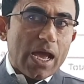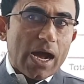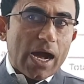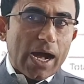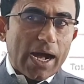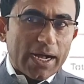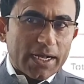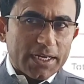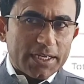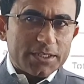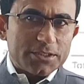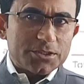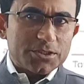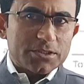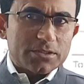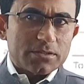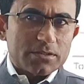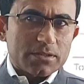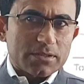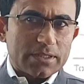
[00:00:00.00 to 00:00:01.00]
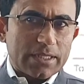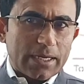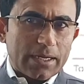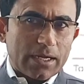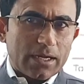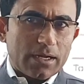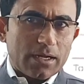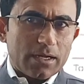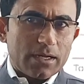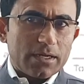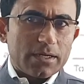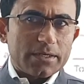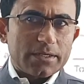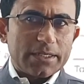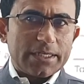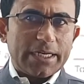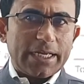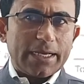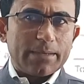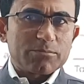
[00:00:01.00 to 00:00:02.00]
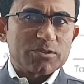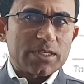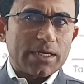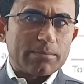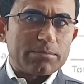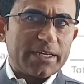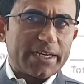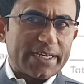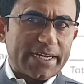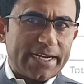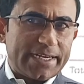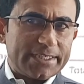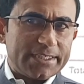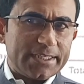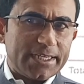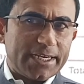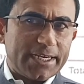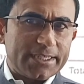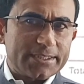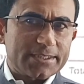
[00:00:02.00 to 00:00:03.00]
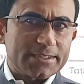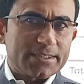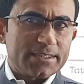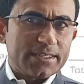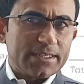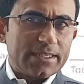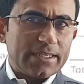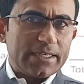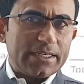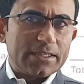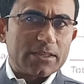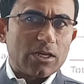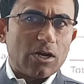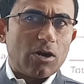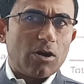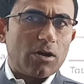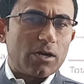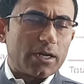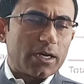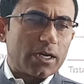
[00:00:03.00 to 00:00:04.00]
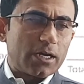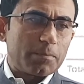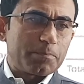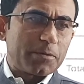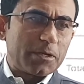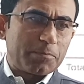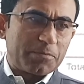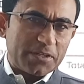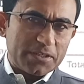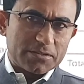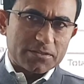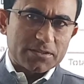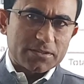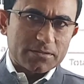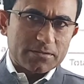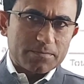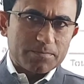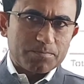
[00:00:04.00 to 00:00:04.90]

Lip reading: against the names of the candidates in the order of preference.